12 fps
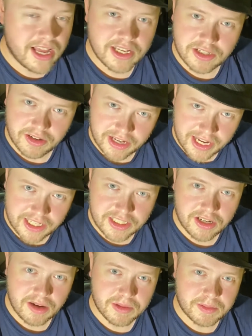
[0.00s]
So it heats
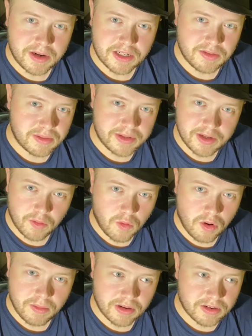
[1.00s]
up, especially with it being
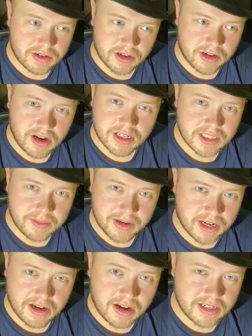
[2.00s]
warped, they're, they're constantly
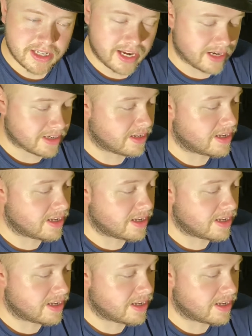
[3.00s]
making contact.